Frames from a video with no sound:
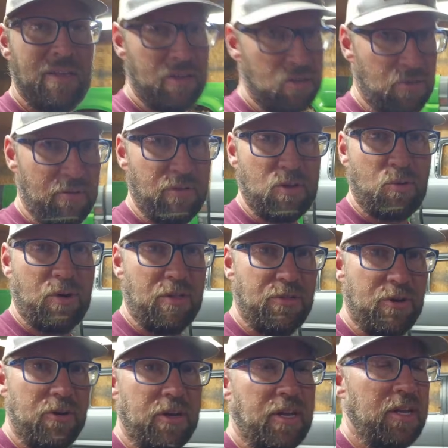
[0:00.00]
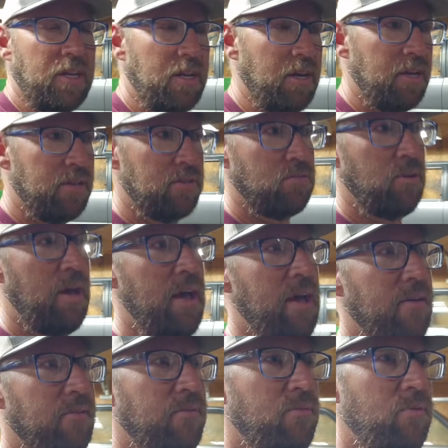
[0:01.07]
So I have the 23rd to get it done. So I
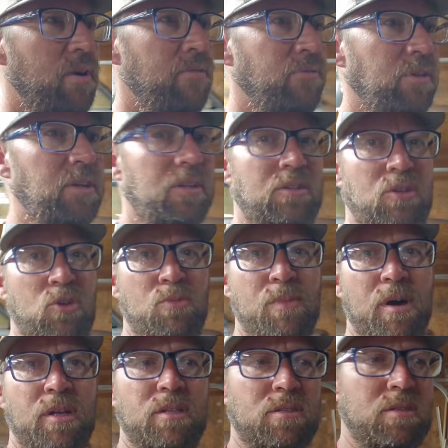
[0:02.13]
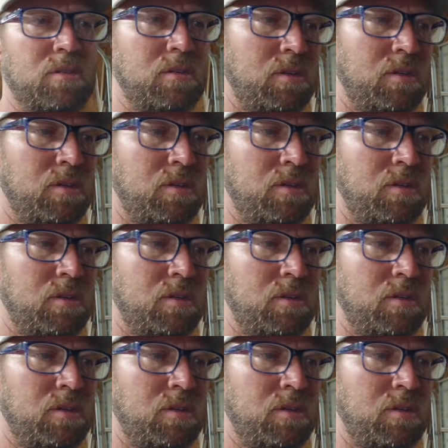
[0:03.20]
have roughly 2 months